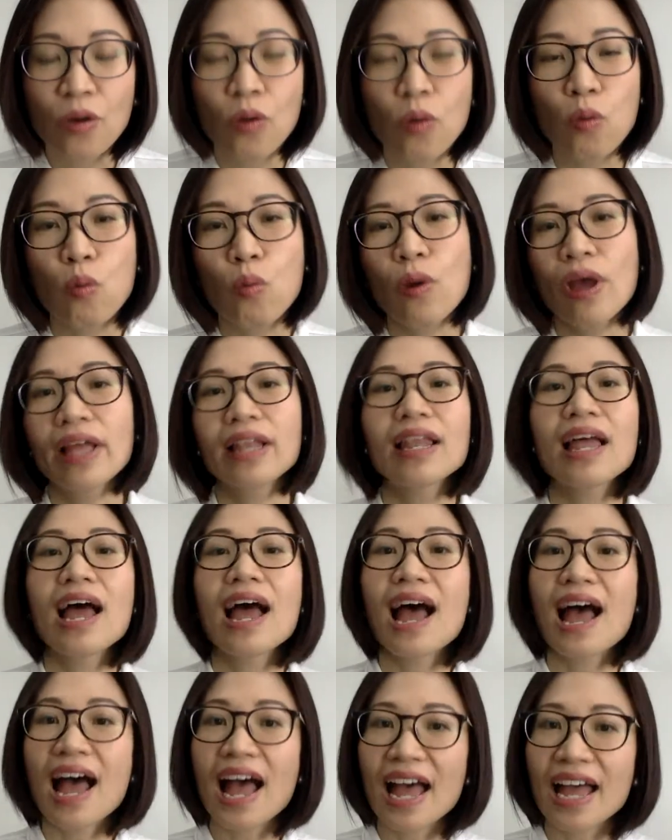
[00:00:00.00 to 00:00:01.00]
Well,
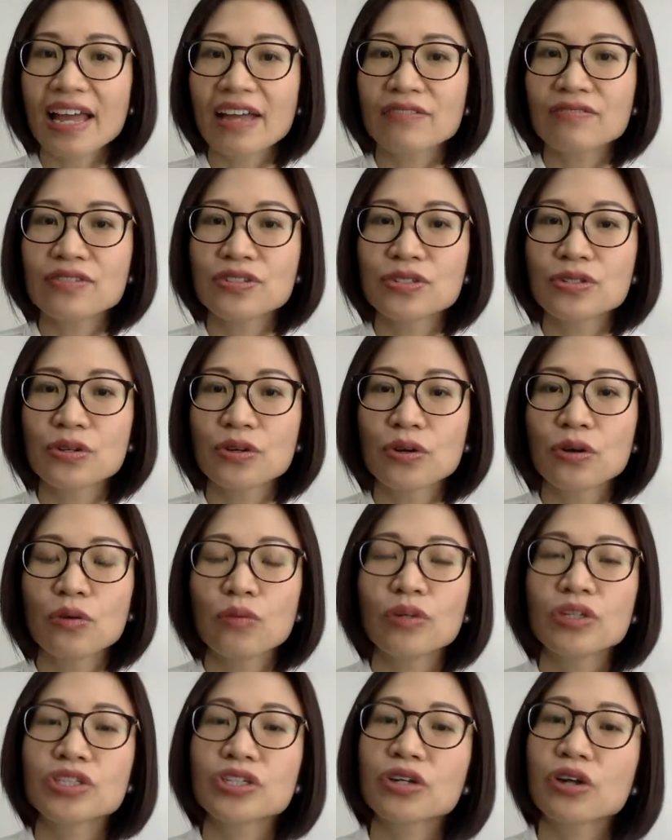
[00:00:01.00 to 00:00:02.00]
hives,
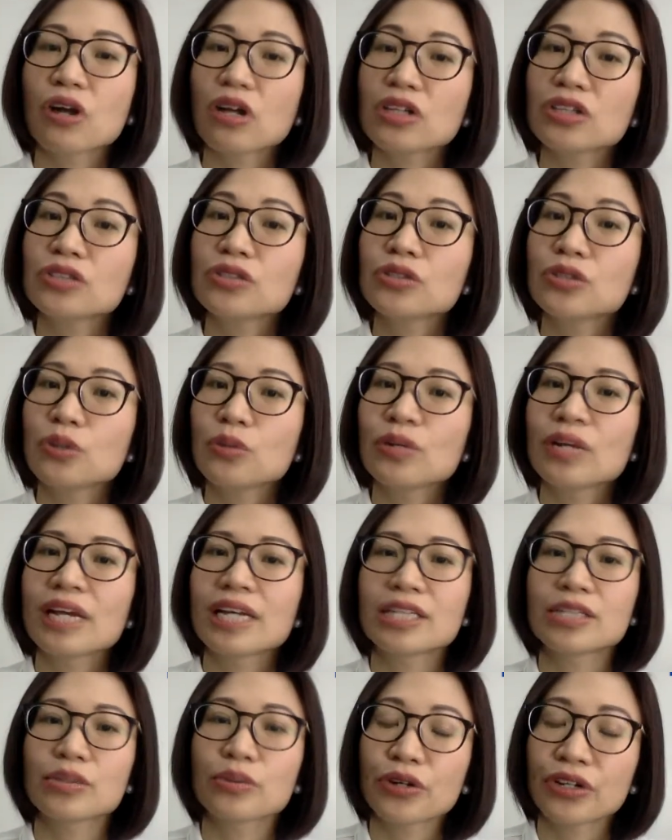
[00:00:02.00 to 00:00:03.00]
which are also known
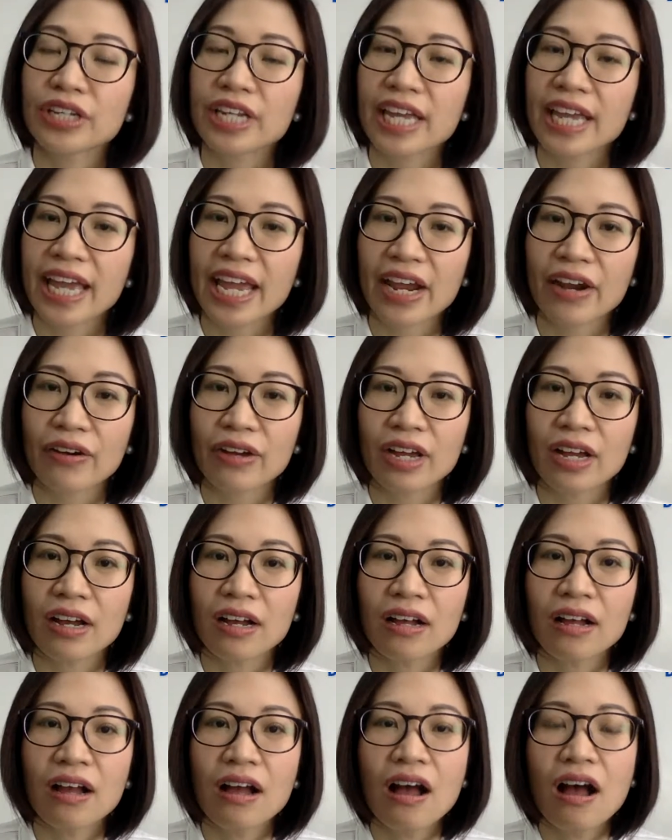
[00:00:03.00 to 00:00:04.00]
as urticaria,
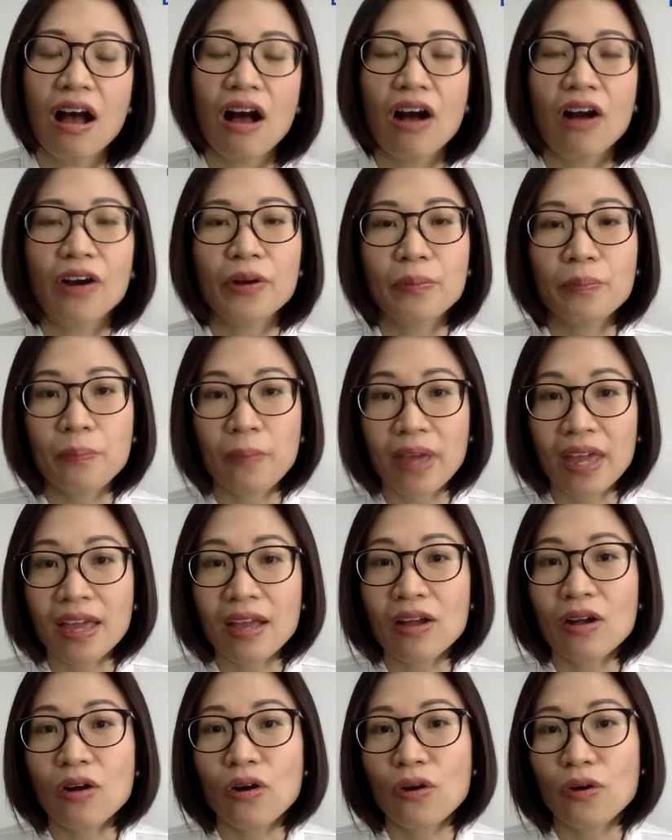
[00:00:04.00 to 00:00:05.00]
are
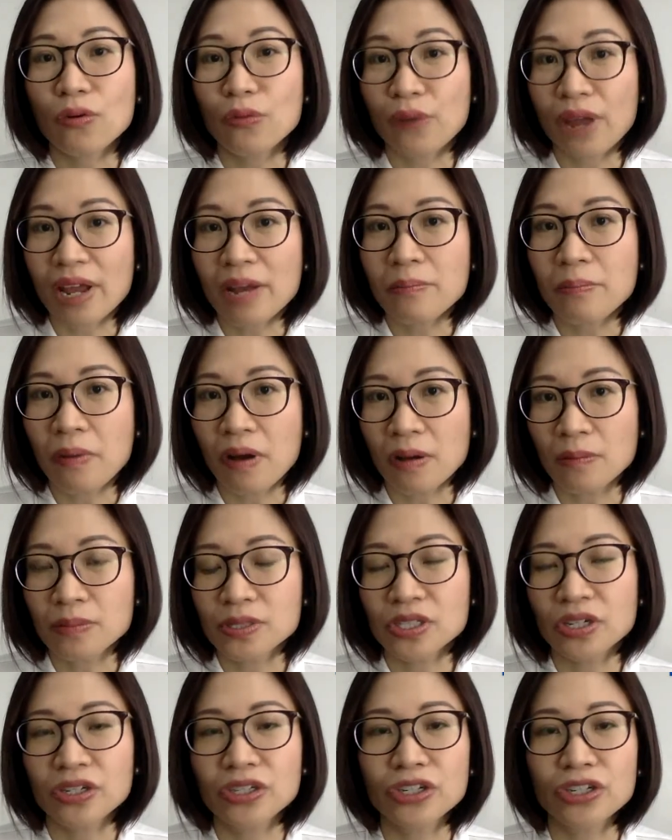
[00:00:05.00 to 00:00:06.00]
pink or red
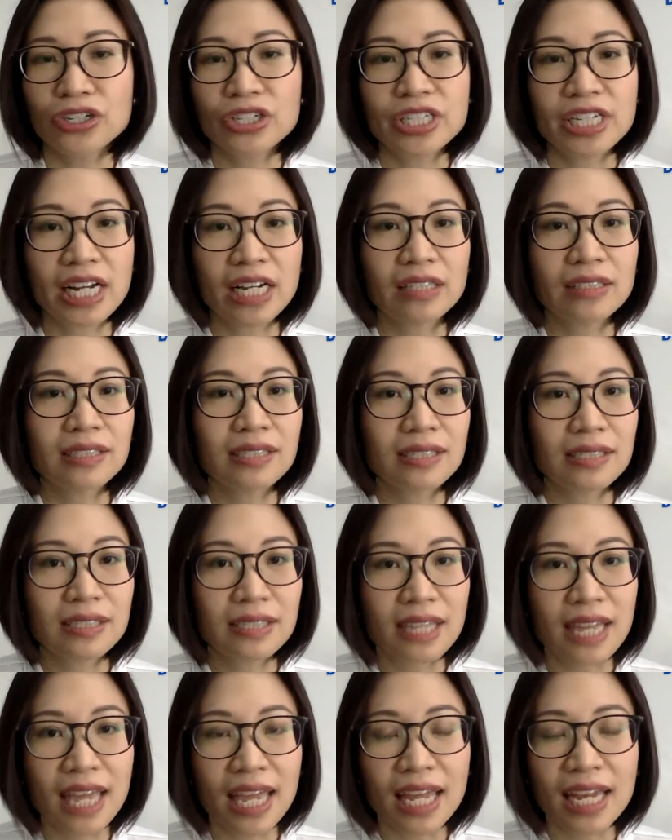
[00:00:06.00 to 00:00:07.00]
bumps on your child's
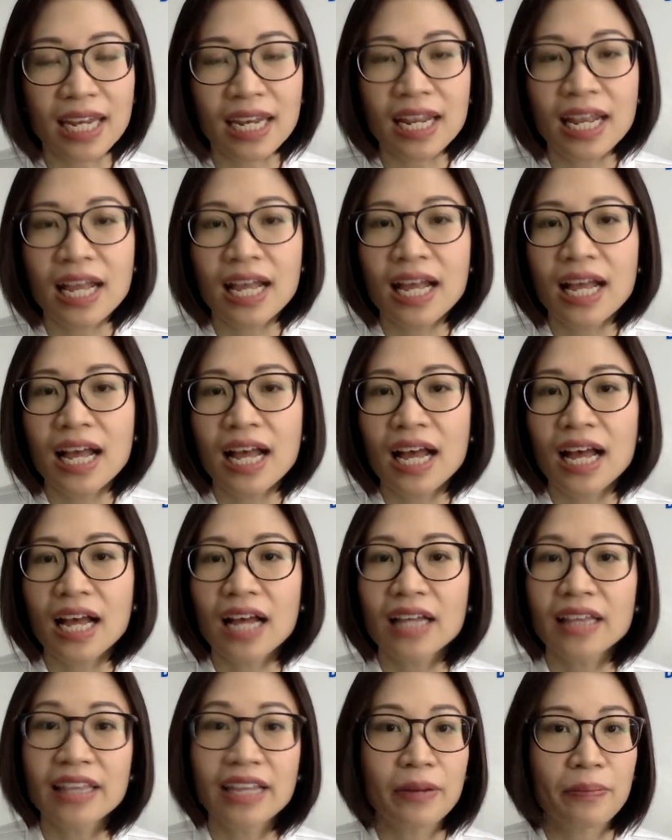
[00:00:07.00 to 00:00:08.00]
skin
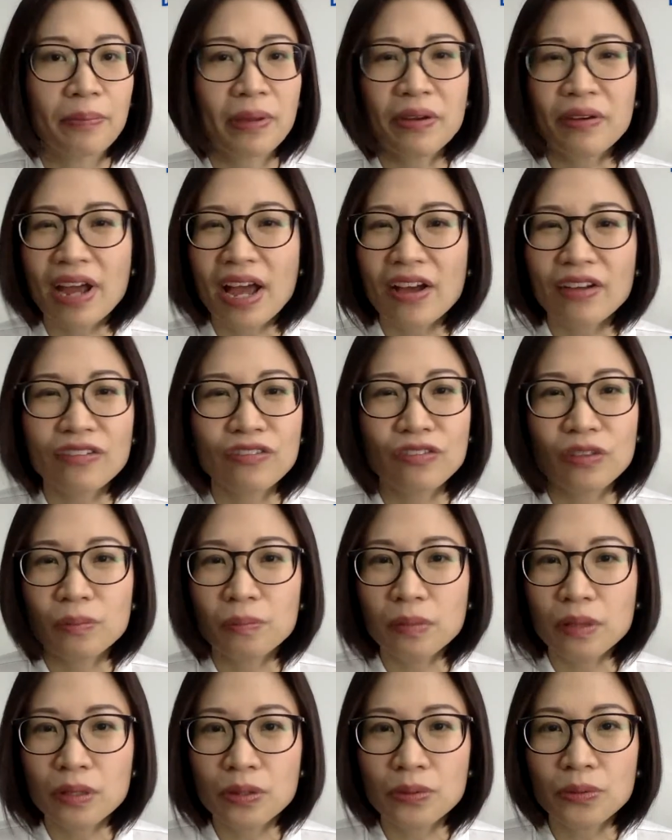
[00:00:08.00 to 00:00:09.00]
that appear out of the
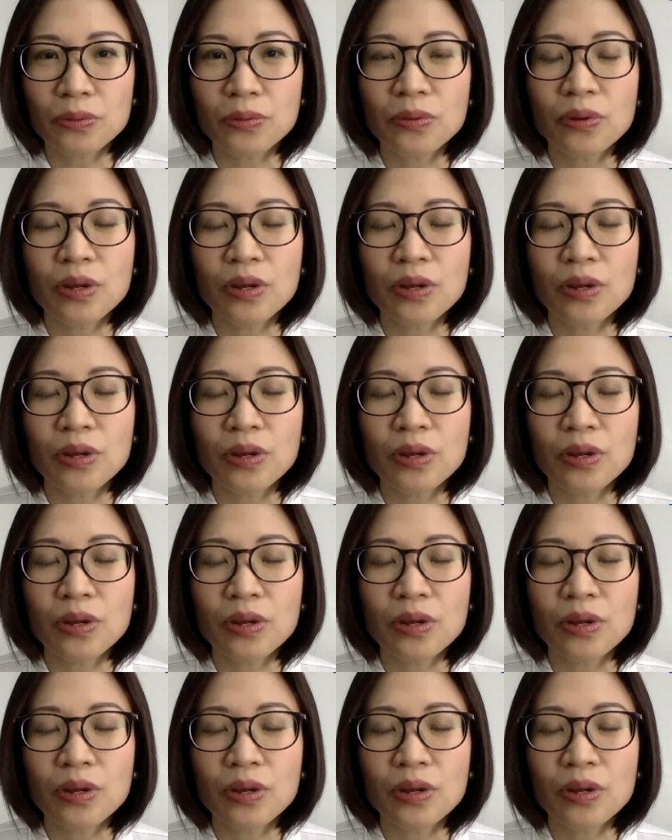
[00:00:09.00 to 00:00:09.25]
blue.